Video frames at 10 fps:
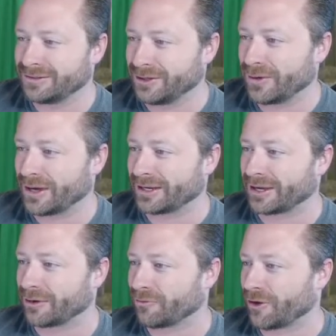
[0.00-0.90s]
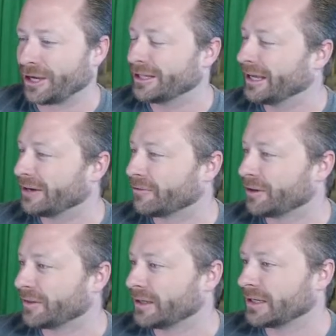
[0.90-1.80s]
how to kind of regulate
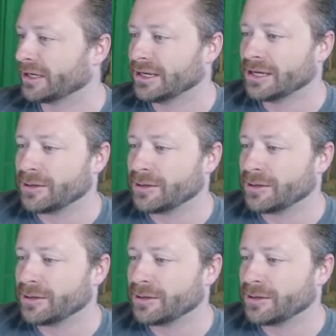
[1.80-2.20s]
everything.